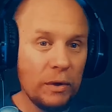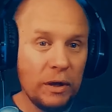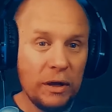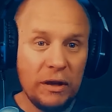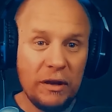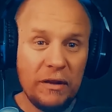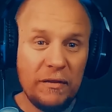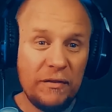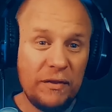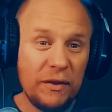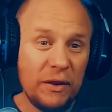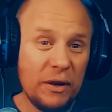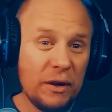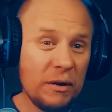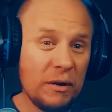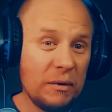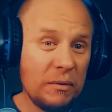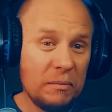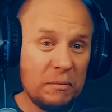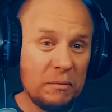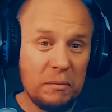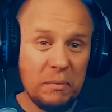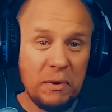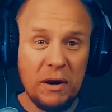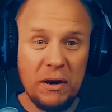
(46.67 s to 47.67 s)
If you're
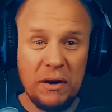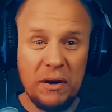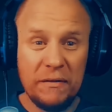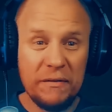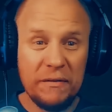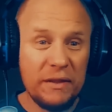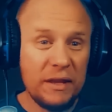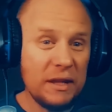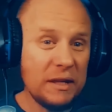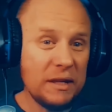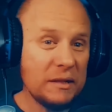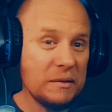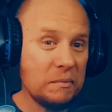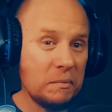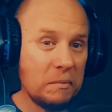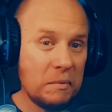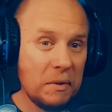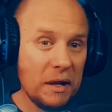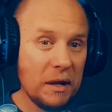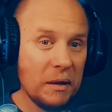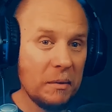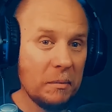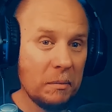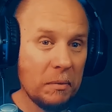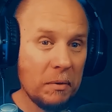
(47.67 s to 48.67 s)
part of these
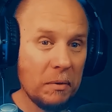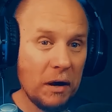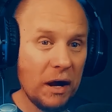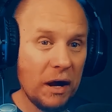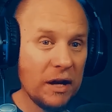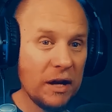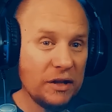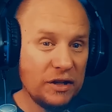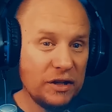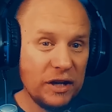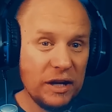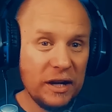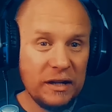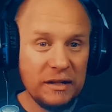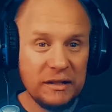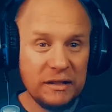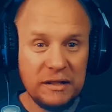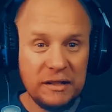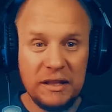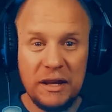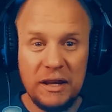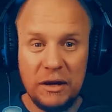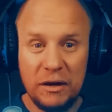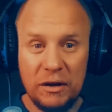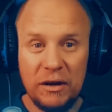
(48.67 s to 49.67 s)
big projects
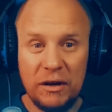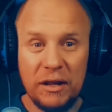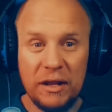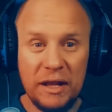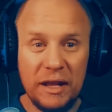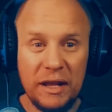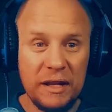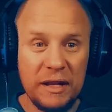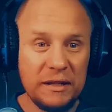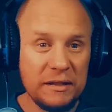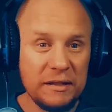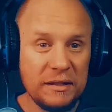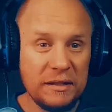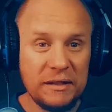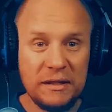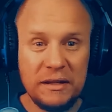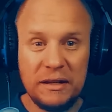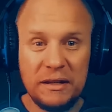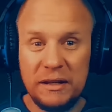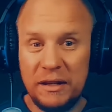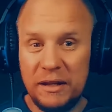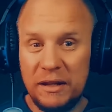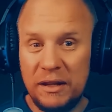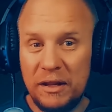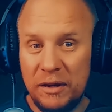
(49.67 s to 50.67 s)
that are against
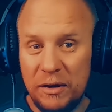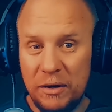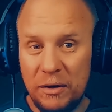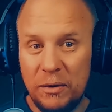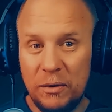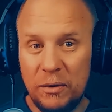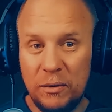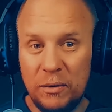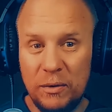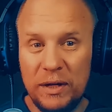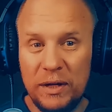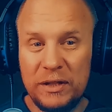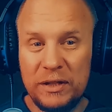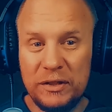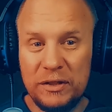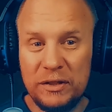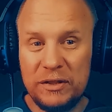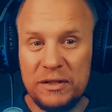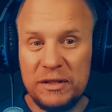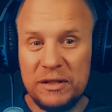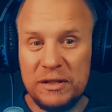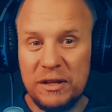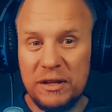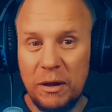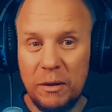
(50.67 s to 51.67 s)
Richard
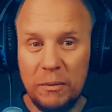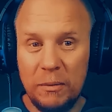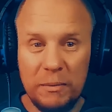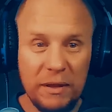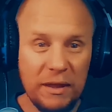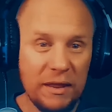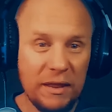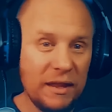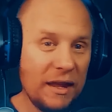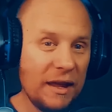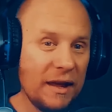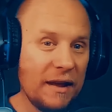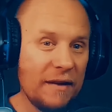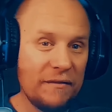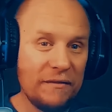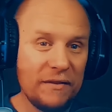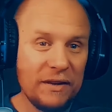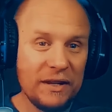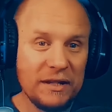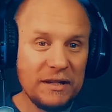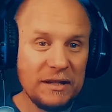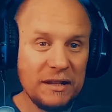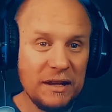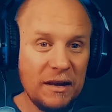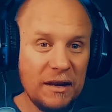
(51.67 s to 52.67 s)
Stallman, the
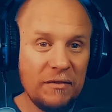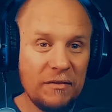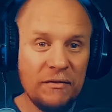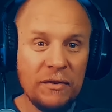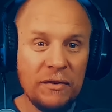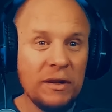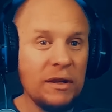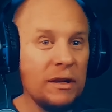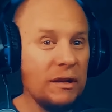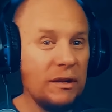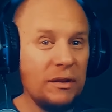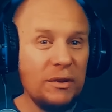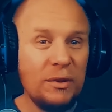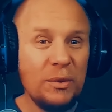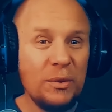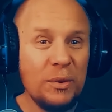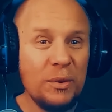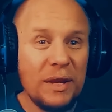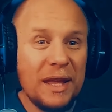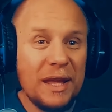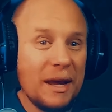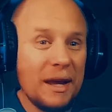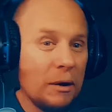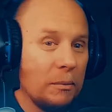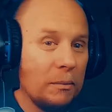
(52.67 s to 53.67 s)
FSF, you can
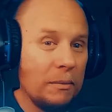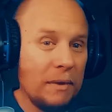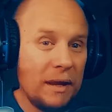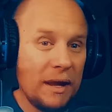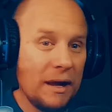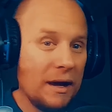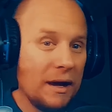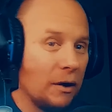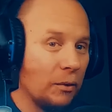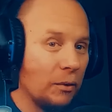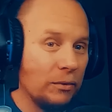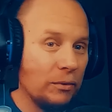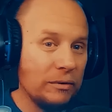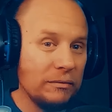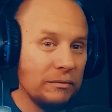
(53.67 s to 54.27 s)
count me out.